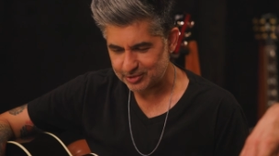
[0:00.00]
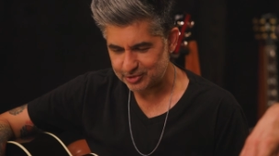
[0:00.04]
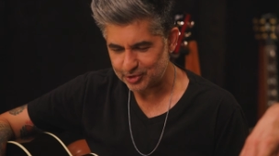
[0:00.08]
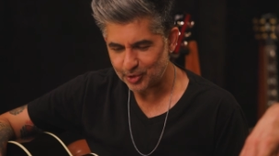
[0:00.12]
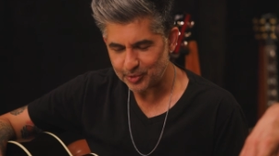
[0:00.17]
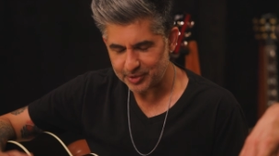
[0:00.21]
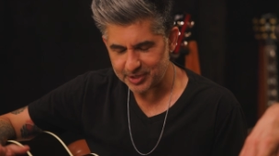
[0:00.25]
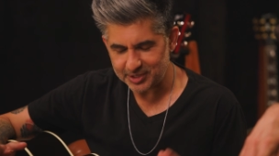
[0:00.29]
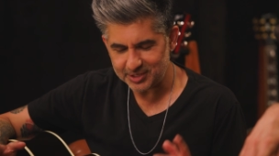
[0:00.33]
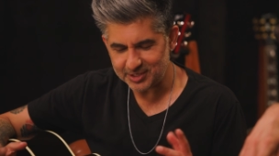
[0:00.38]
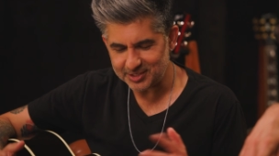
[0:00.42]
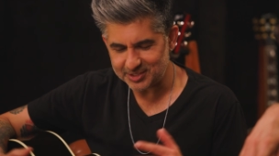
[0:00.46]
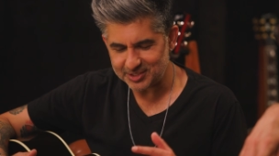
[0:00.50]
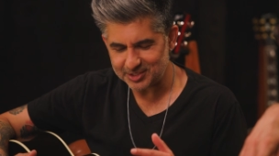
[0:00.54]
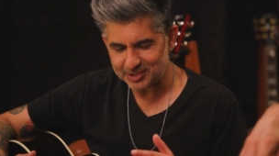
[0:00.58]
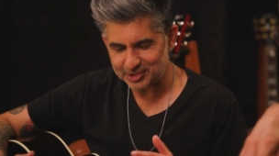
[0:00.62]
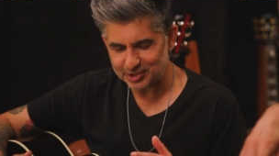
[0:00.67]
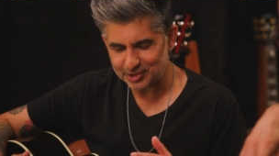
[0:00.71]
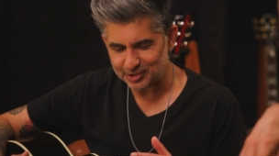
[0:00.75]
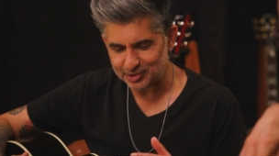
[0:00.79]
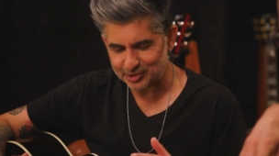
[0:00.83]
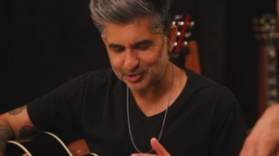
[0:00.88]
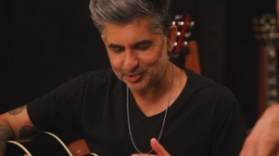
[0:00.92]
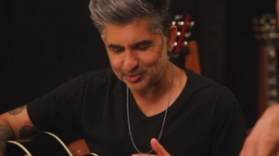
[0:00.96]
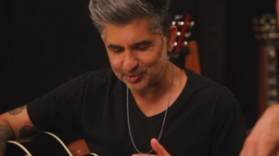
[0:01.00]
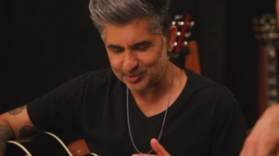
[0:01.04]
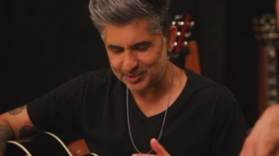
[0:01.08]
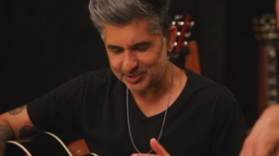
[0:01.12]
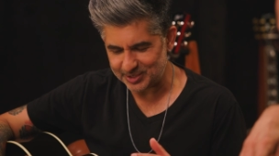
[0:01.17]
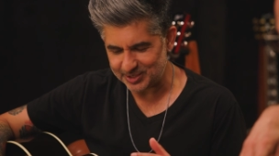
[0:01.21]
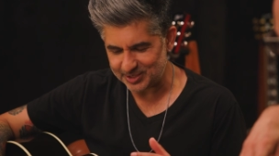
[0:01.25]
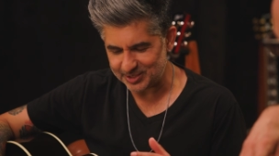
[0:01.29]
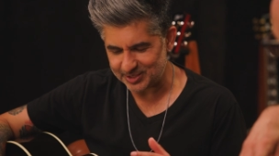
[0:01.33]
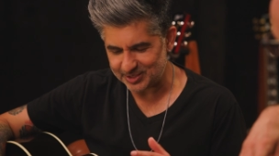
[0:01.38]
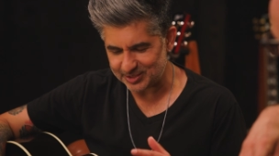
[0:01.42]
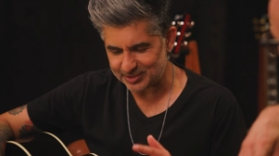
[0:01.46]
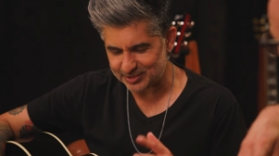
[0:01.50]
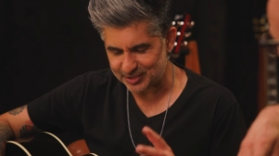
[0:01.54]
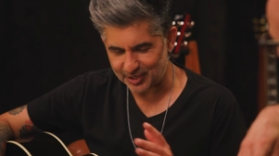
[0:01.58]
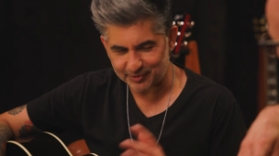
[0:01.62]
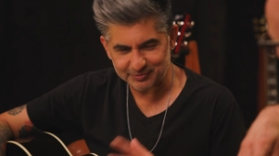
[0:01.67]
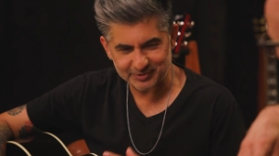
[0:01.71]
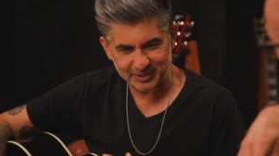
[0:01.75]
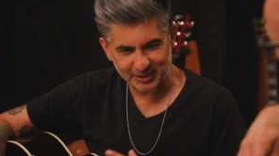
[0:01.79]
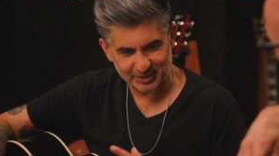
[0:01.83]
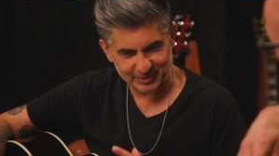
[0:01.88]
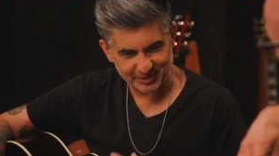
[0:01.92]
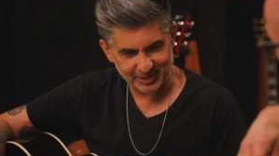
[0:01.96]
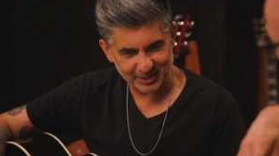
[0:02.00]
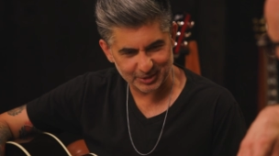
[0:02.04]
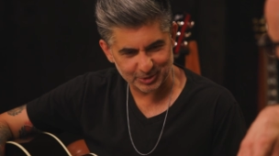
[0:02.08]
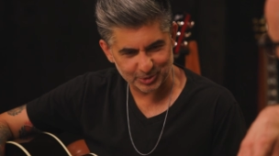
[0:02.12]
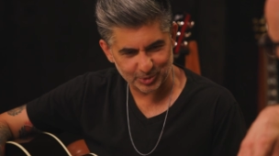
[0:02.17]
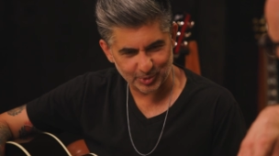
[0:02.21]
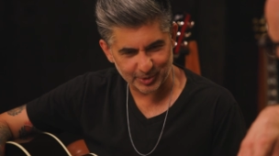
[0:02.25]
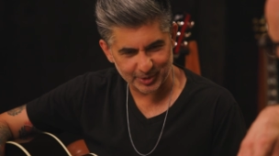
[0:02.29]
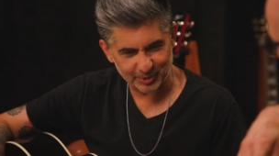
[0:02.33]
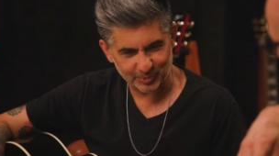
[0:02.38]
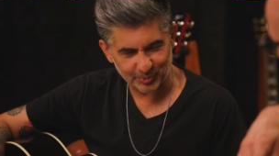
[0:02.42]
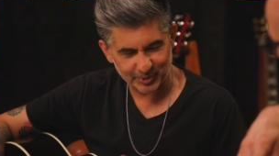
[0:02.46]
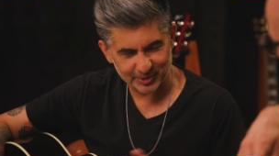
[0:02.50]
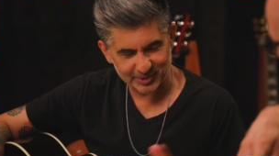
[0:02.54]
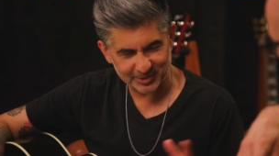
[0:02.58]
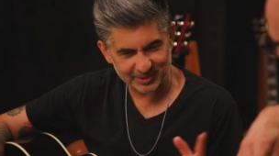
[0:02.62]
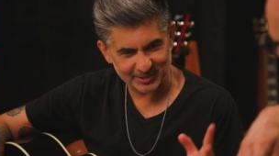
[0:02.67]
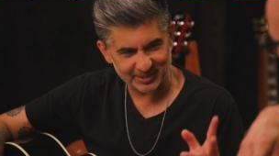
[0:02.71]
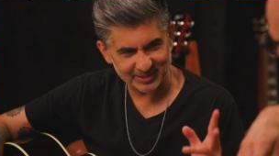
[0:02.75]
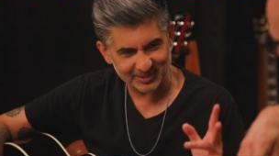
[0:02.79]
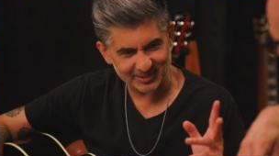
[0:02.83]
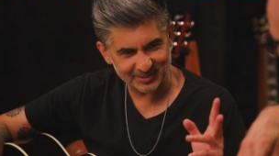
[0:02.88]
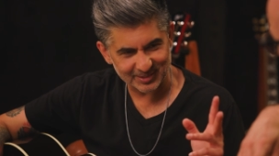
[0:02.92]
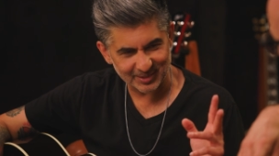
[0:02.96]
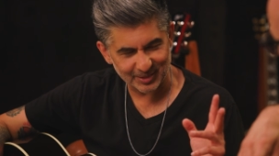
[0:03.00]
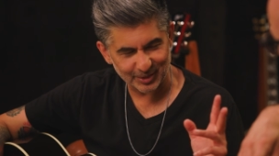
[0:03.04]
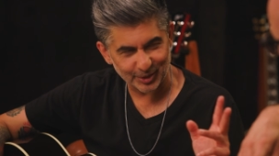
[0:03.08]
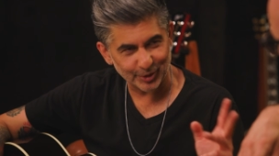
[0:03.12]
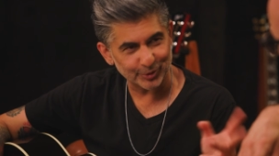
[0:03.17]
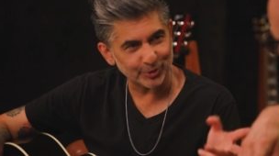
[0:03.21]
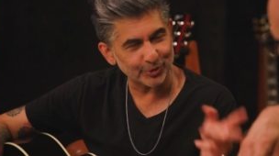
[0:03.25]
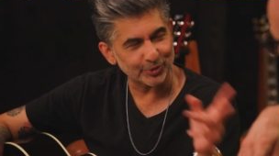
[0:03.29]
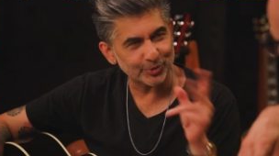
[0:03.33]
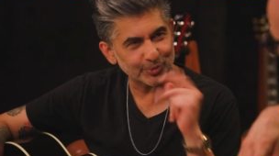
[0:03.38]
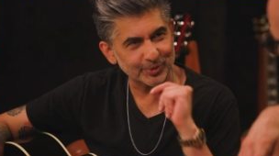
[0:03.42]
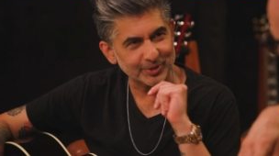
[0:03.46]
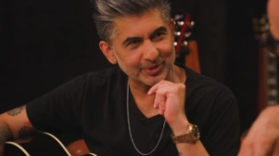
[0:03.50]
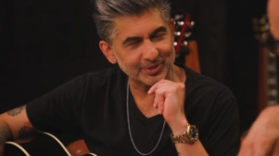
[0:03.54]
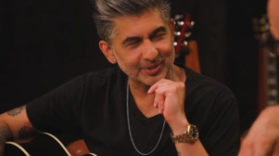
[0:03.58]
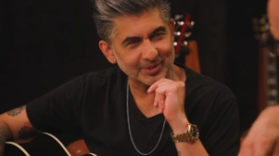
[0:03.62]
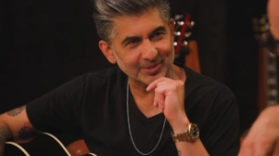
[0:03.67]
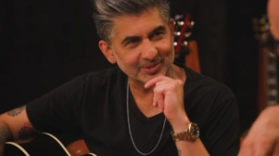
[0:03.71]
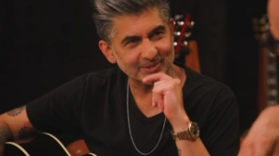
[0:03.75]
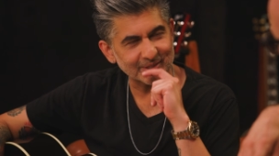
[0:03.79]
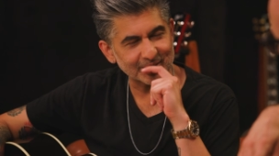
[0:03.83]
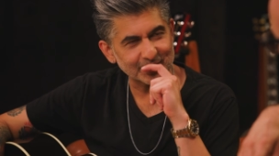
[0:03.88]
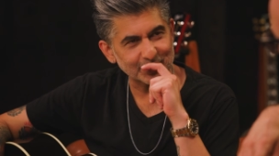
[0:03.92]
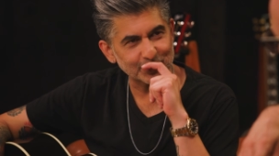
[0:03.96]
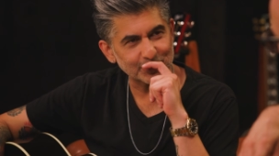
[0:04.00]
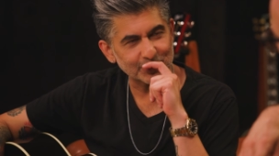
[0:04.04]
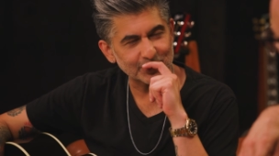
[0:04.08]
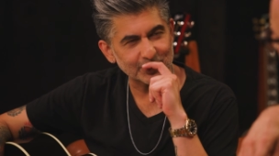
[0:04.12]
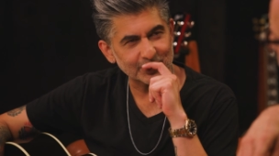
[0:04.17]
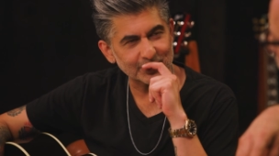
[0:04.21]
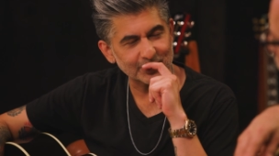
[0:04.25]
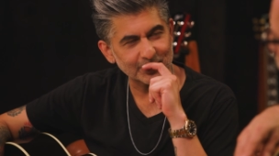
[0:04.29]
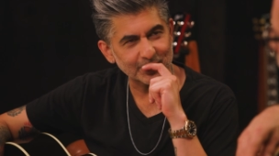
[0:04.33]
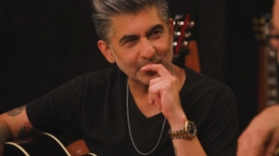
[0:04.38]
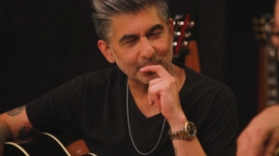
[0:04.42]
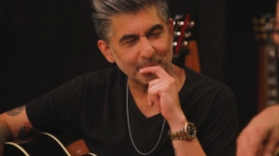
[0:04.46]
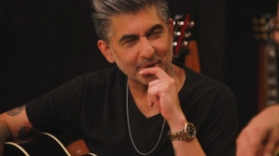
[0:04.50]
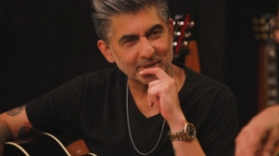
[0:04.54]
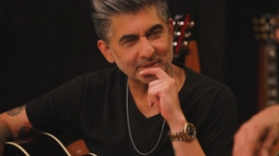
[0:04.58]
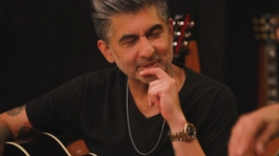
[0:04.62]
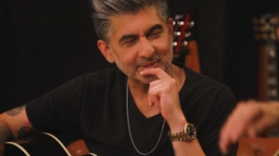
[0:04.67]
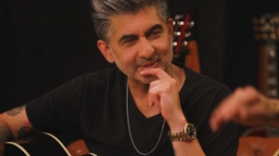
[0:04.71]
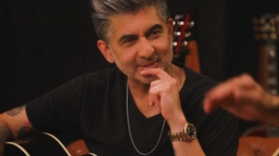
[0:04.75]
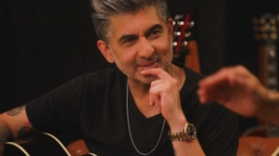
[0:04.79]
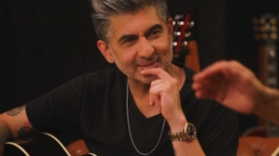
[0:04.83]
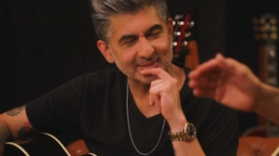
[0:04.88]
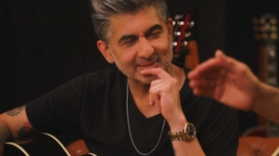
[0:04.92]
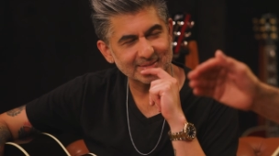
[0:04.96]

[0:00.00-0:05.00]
So in addition to the dovetail neck joint, what are the other 3 things that you were going to mention?